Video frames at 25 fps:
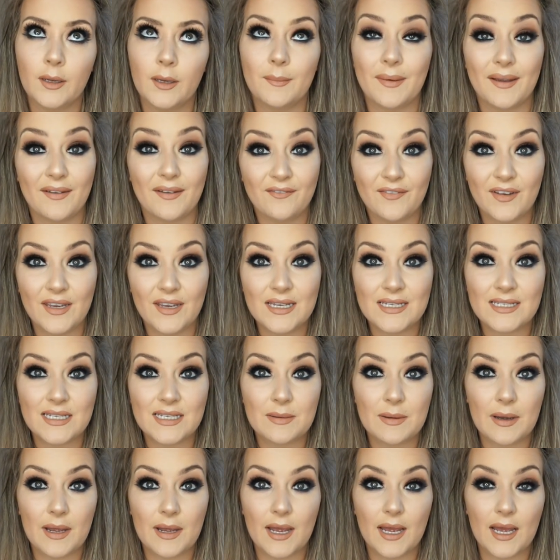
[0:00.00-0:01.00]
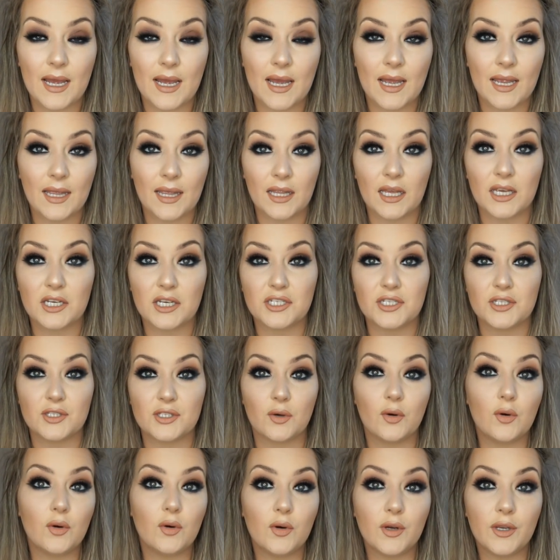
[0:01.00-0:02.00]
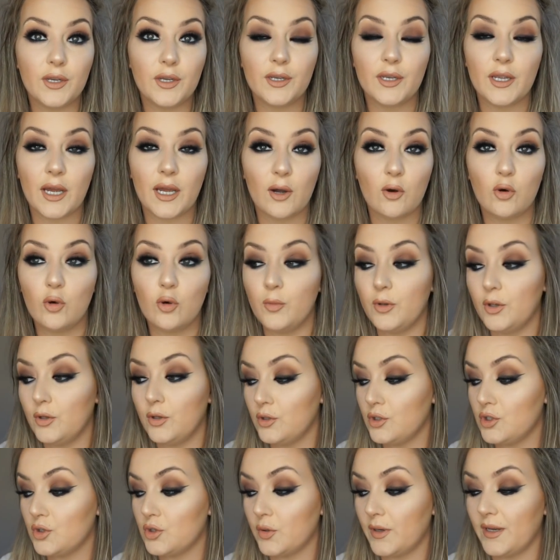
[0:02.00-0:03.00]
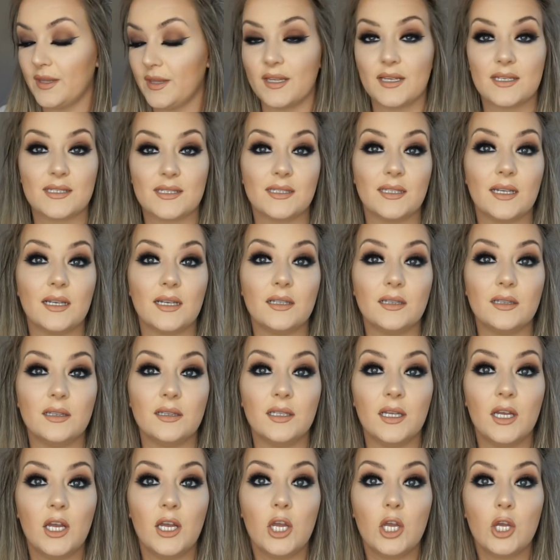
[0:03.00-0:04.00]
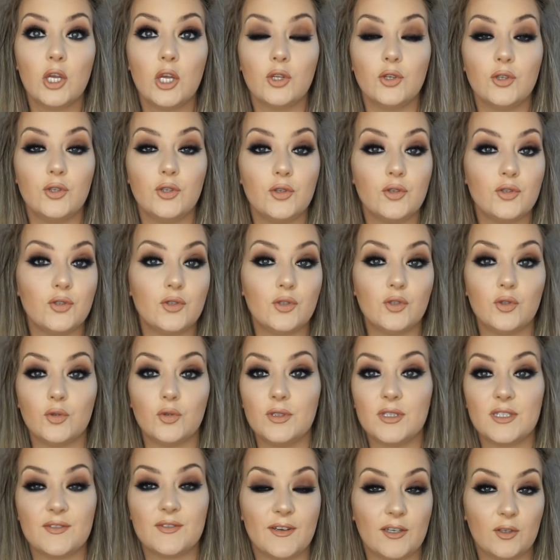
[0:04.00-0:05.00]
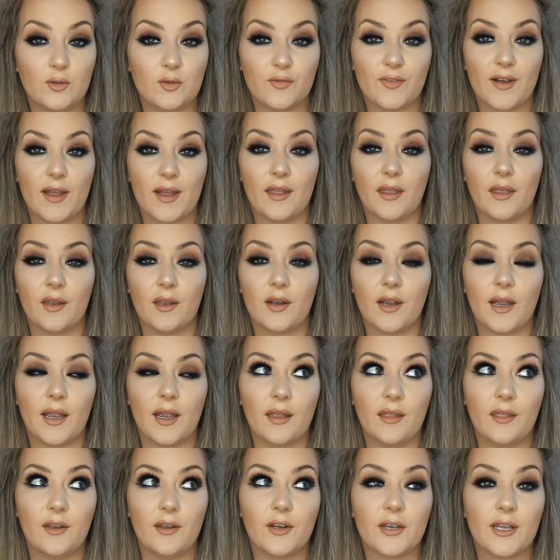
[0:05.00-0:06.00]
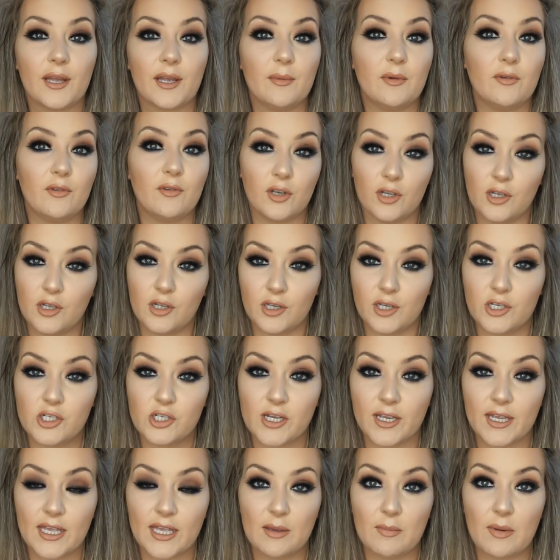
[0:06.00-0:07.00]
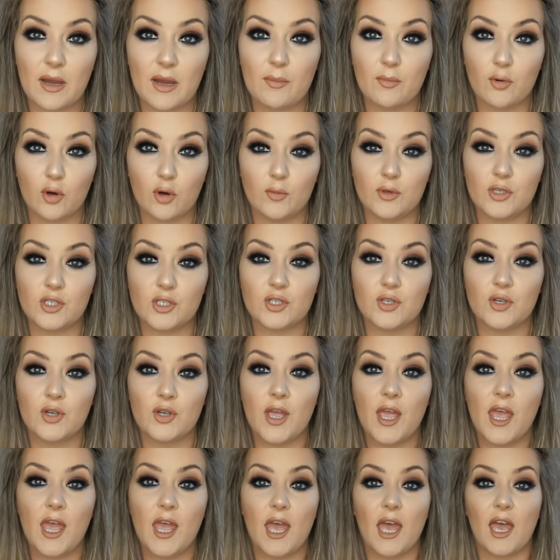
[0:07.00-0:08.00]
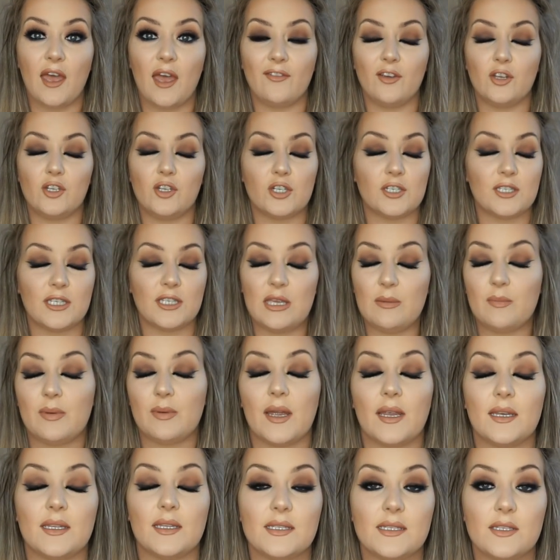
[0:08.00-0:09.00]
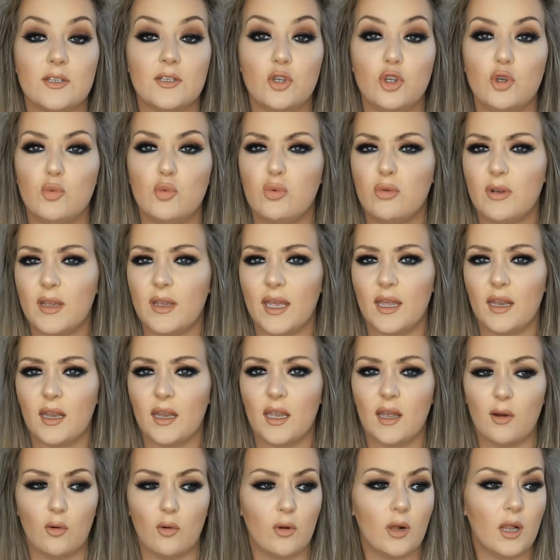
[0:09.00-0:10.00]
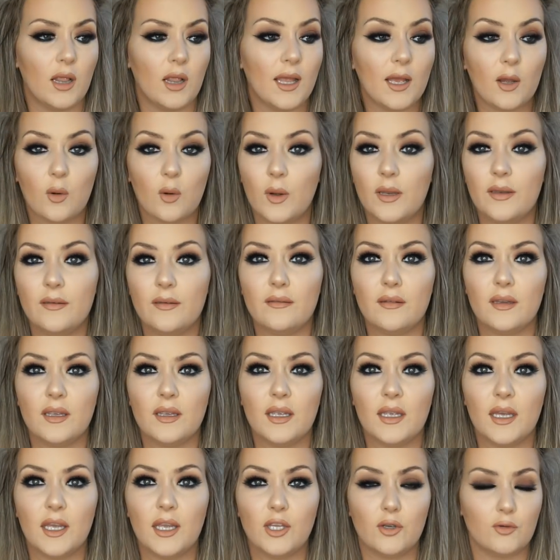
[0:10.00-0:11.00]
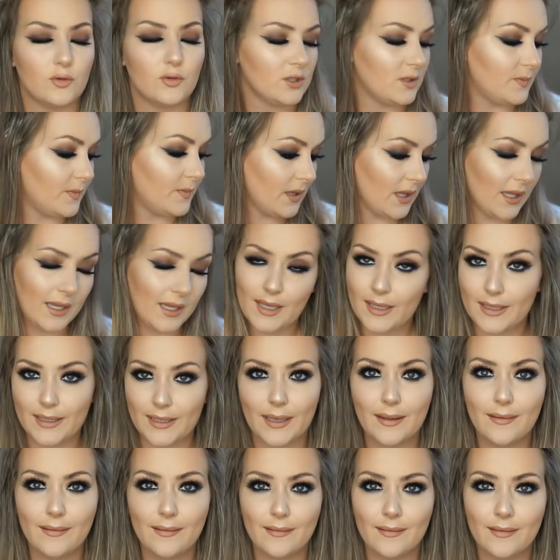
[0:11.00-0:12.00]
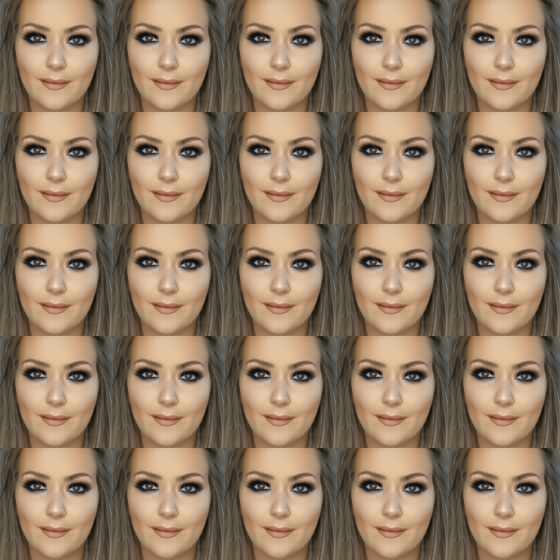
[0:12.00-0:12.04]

my face and my eyelashes on. I hope you enjoyed this little do's and don'ts video of eyeliner. Eyeliner can be really, really tricky, but I promise you, if you just keep practicing it, you will get it. It will click one day and you'll just be like, yes,